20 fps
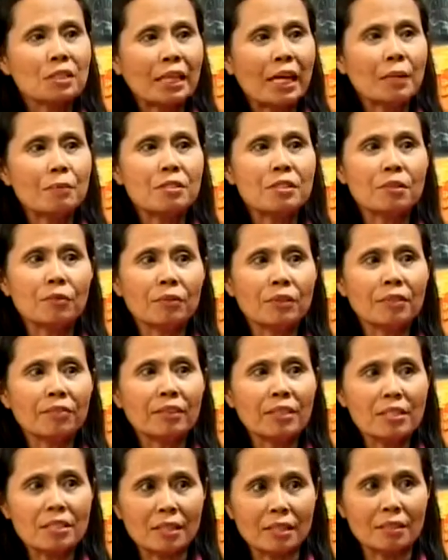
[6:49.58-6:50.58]
times, the
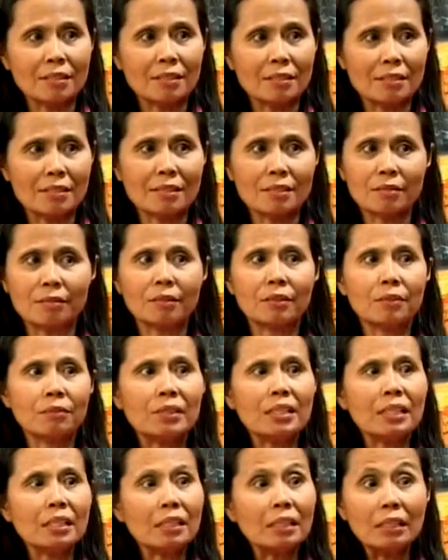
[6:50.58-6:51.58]
rivers and the seas were
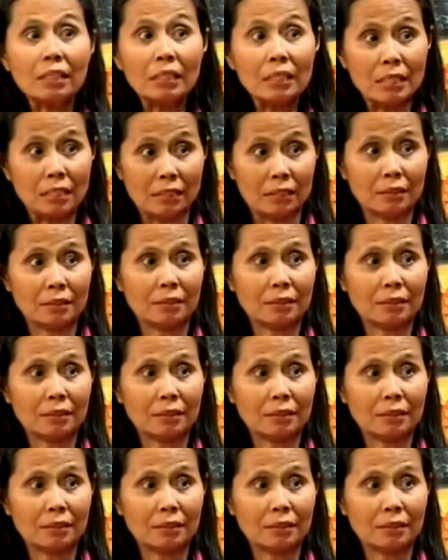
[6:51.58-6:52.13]
really clean.